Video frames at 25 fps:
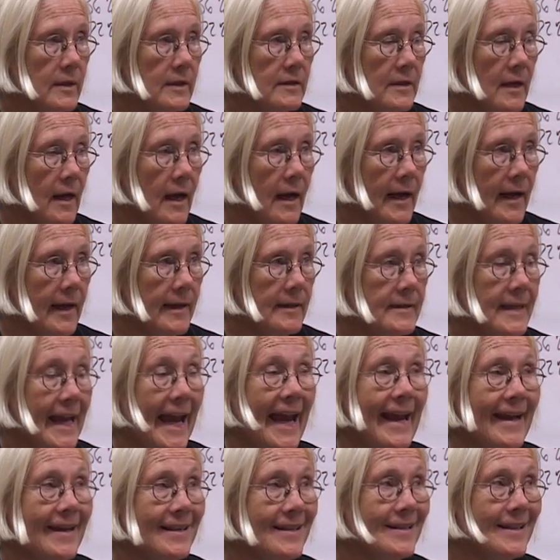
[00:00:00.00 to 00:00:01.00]
these guys
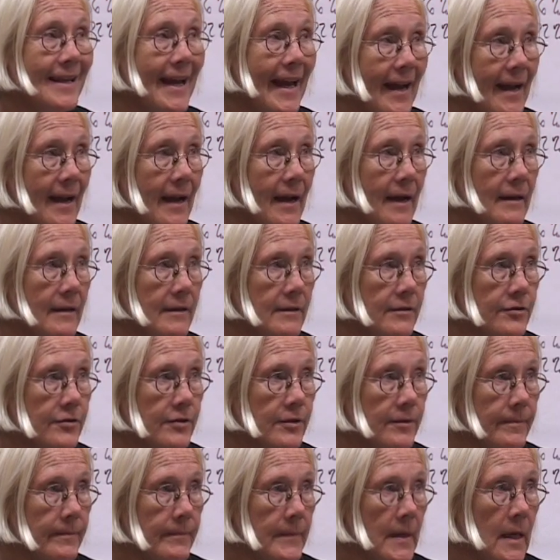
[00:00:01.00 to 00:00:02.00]
and
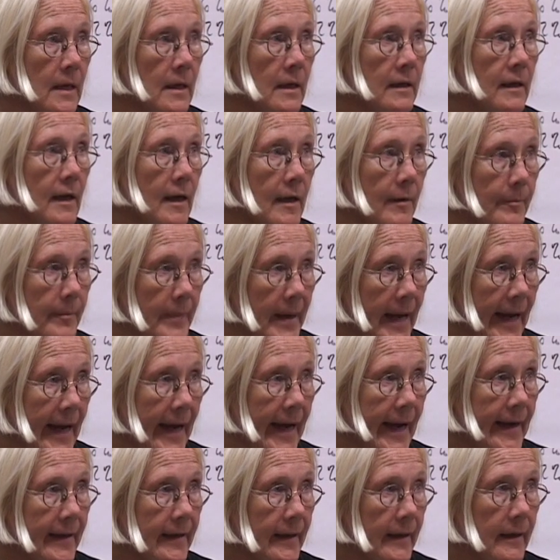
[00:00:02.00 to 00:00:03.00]
gals come
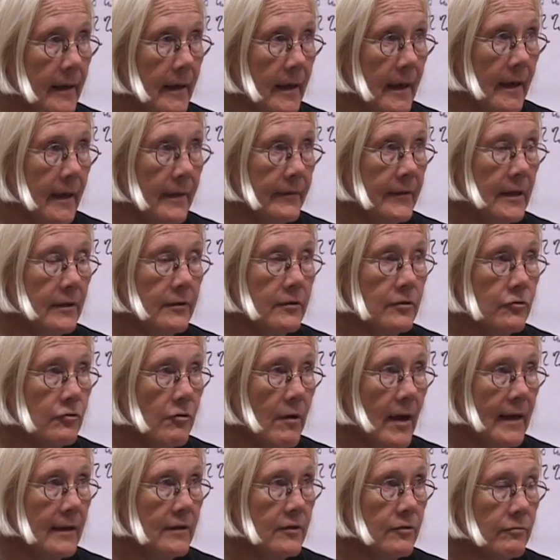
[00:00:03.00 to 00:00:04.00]
back, they're
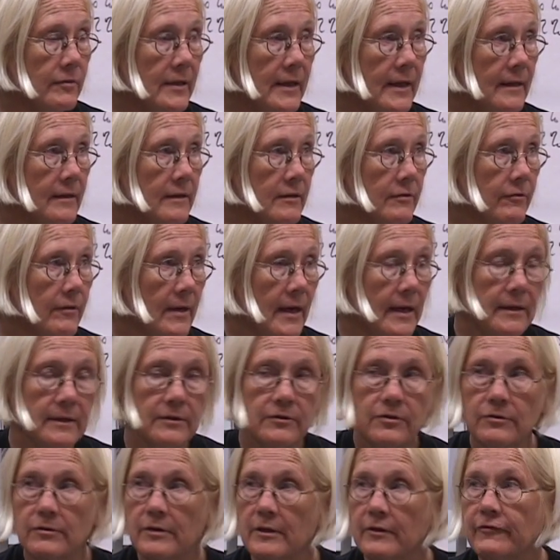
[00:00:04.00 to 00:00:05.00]
trying to reintegrate
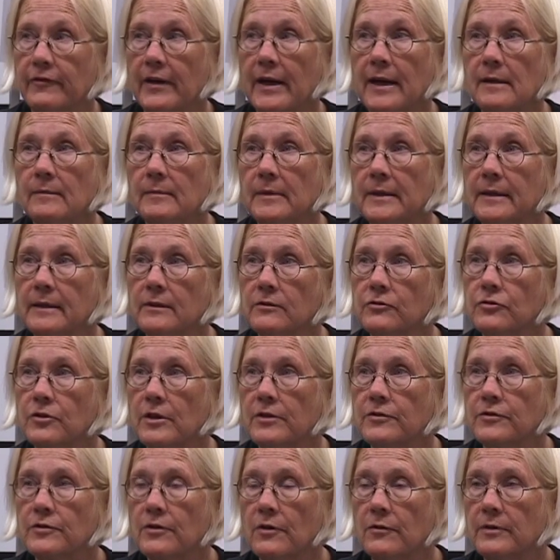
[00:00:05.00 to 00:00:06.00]
into their family. It's
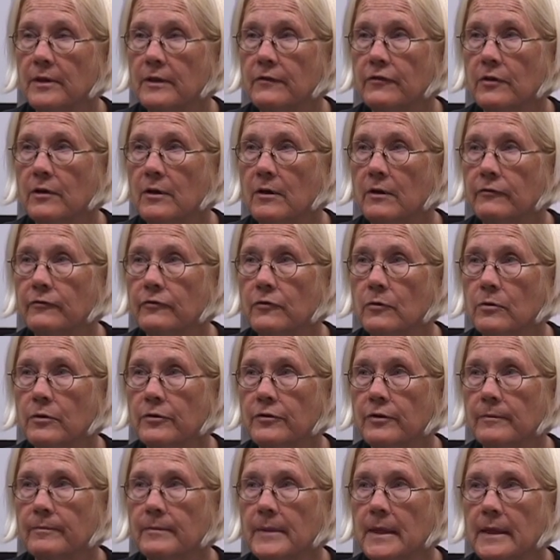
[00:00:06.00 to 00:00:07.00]
just so difficult for
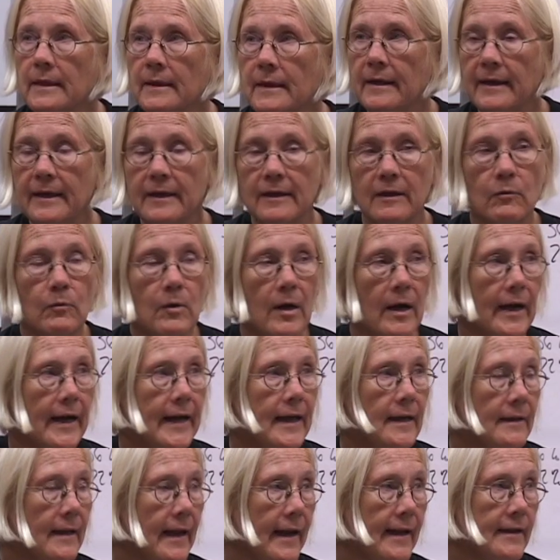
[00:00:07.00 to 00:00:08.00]
them. In
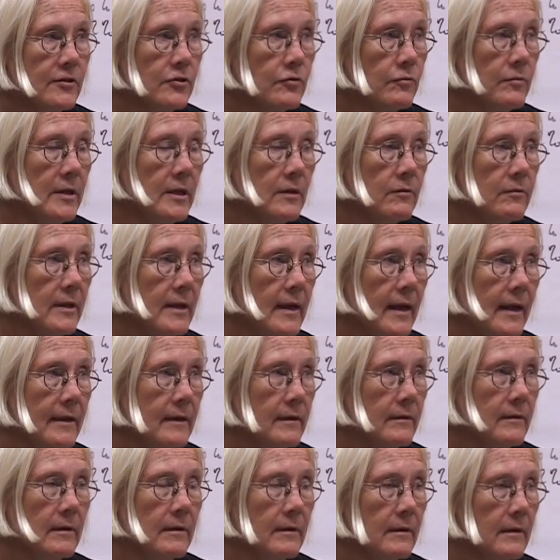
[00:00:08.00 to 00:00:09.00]
Hawaii last week, we had
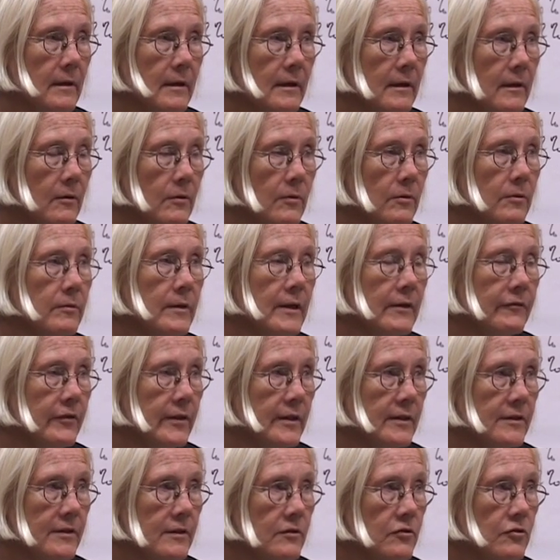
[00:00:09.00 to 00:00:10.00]
a
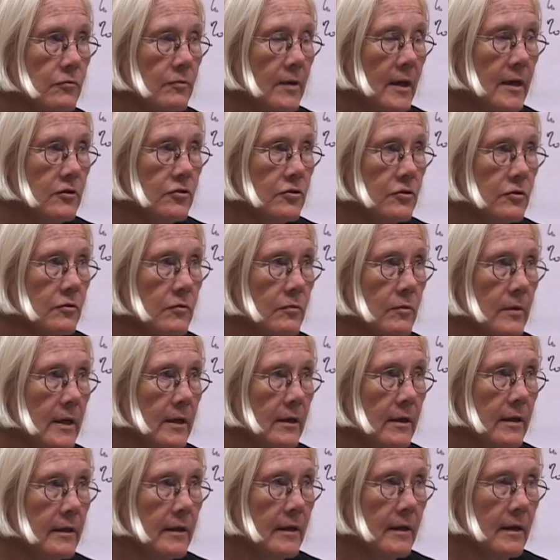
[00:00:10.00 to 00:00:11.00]
horrific situation
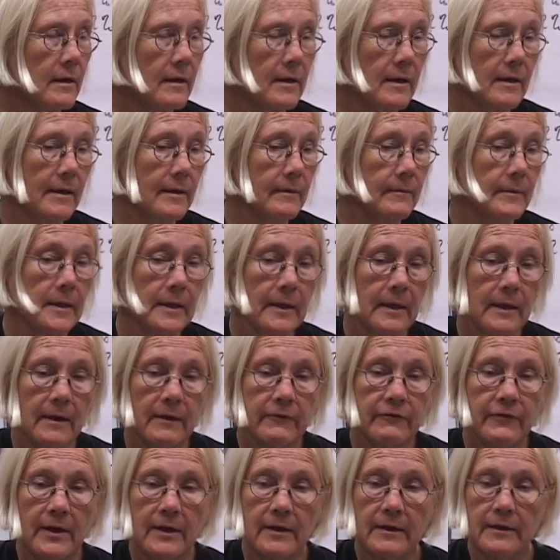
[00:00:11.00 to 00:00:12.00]
where a
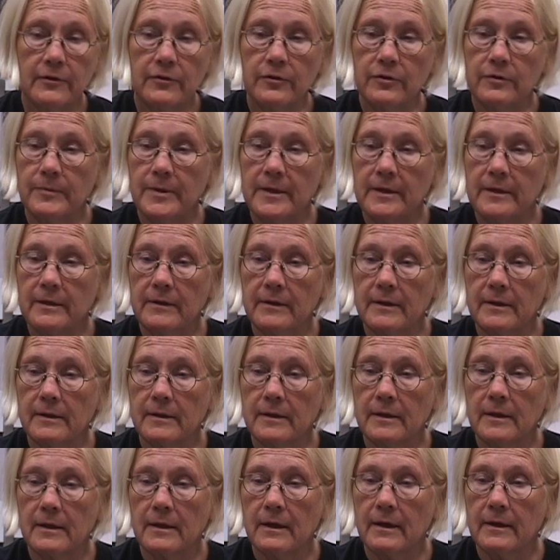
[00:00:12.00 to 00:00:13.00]
fellow who had been in
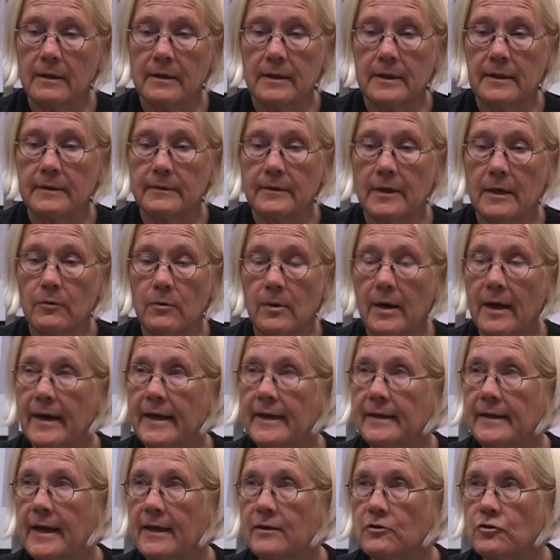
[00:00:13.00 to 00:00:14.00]
the
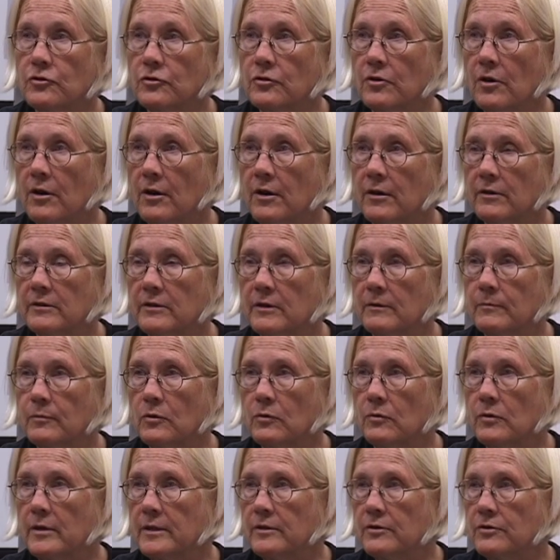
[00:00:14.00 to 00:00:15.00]
Hawaii National Guard,
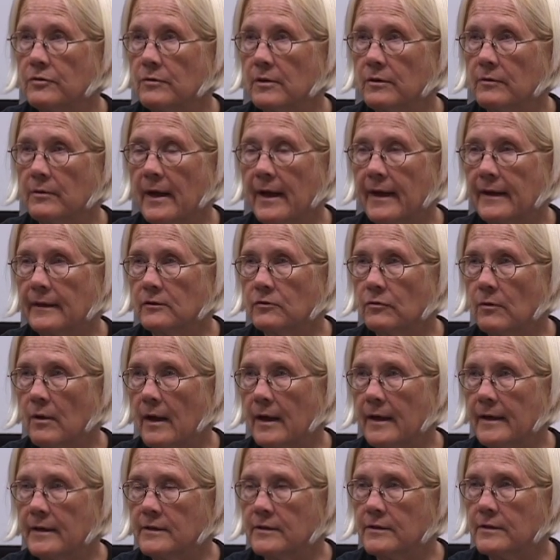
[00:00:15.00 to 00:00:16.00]
deployed to Iraq
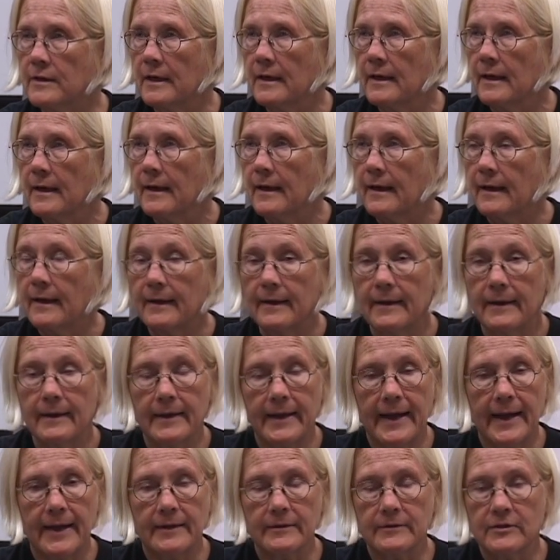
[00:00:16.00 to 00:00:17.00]
twice,
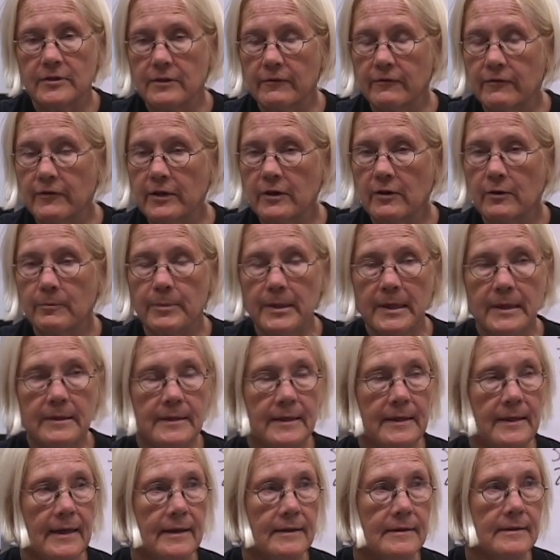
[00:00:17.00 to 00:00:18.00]
had severe
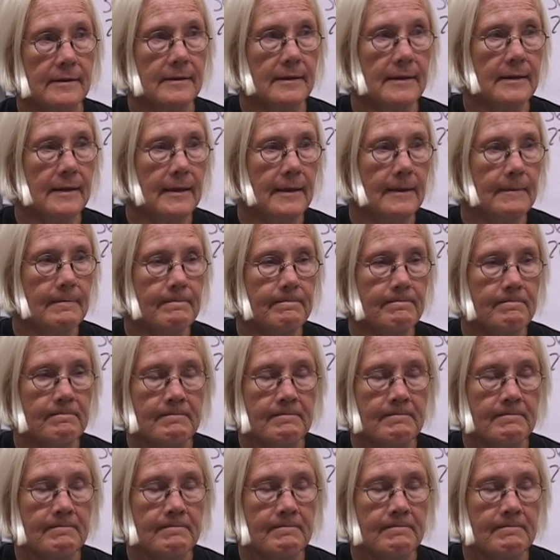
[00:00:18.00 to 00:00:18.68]
PTSD.